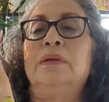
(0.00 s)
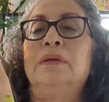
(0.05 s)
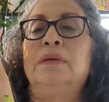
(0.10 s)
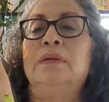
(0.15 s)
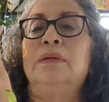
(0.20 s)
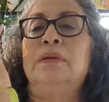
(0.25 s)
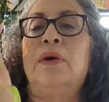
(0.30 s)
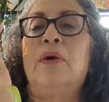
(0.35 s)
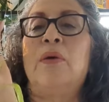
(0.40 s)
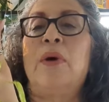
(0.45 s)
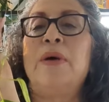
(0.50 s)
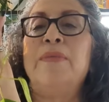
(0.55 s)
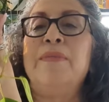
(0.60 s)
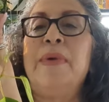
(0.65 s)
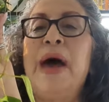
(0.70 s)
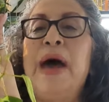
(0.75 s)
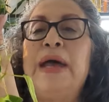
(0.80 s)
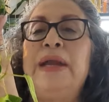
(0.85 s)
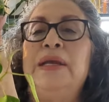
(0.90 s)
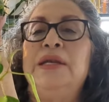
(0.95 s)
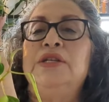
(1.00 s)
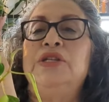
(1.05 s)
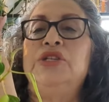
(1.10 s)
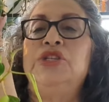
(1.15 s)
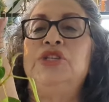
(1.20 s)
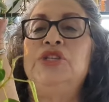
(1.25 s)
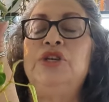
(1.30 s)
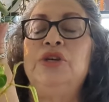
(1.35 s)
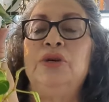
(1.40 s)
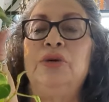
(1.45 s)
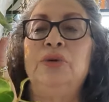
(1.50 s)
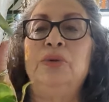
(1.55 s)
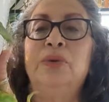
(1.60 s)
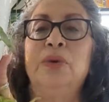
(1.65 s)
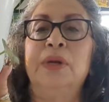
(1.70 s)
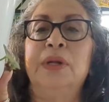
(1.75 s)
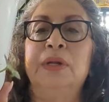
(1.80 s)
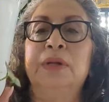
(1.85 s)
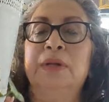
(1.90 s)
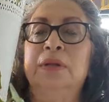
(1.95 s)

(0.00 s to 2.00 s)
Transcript: So I managed to,